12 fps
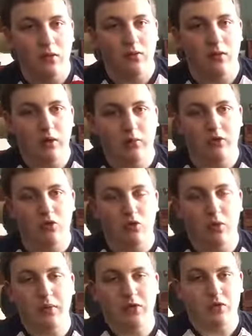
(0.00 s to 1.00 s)
When I've been
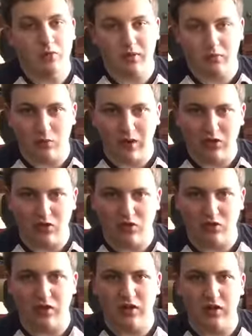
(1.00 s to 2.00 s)
strumming, it just makes
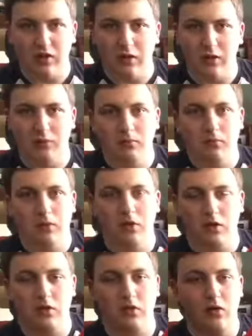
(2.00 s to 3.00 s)
scratches on
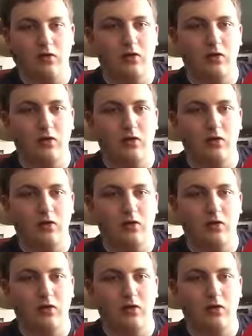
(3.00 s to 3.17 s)
the guitar.